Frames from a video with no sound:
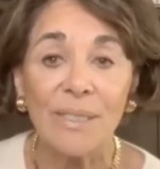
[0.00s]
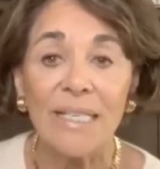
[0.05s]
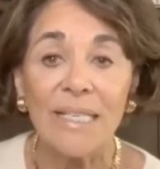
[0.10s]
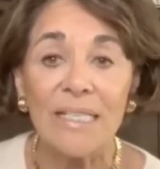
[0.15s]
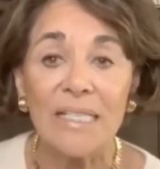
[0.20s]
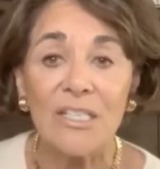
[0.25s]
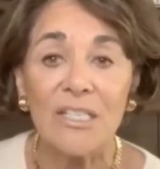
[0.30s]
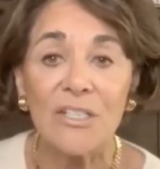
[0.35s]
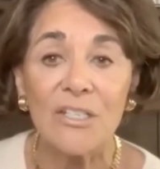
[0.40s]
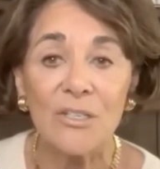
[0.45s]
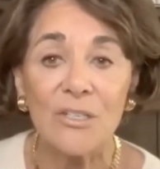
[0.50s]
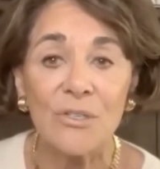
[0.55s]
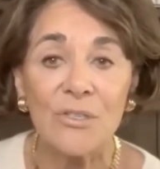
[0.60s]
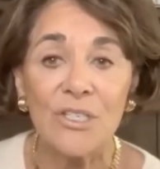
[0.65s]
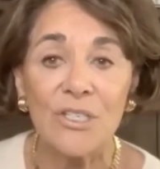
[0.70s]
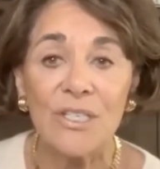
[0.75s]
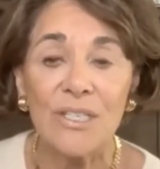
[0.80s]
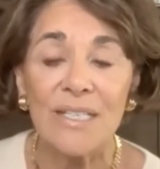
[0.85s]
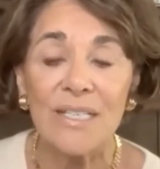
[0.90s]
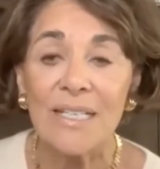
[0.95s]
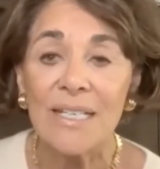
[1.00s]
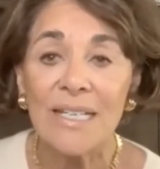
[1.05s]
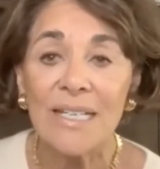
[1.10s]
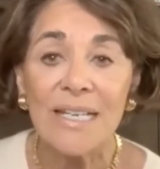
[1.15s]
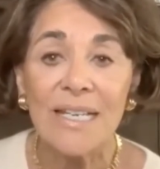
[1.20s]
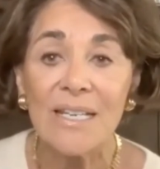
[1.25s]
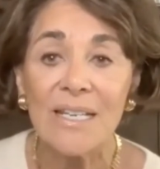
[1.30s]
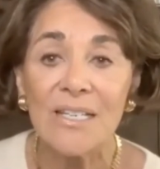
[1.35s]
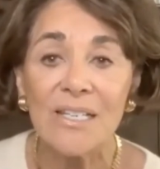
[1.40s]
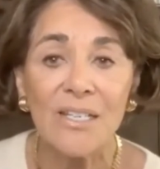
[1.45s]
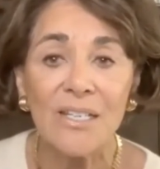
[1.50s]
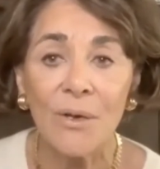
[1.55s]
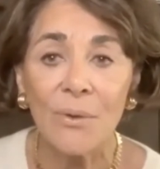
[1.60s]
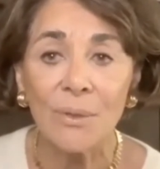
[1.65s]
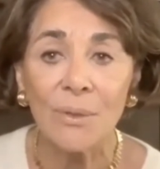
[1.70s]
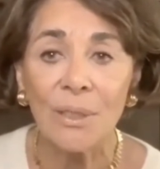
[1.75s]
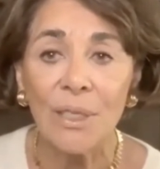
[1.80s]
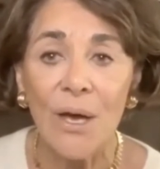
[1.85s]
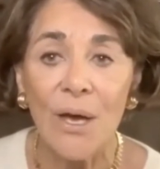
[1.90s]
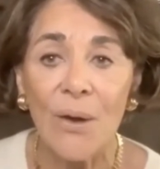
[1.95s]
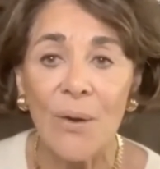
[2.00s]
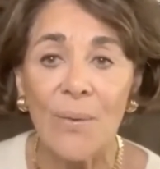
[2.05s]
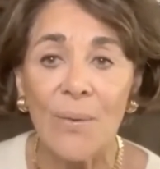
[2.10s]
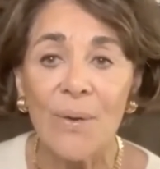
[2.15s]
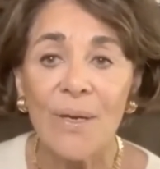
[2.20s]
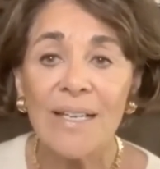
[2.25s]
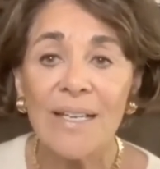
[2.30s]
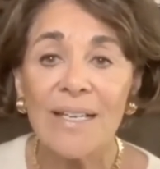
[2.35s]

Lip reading: institutions is so low,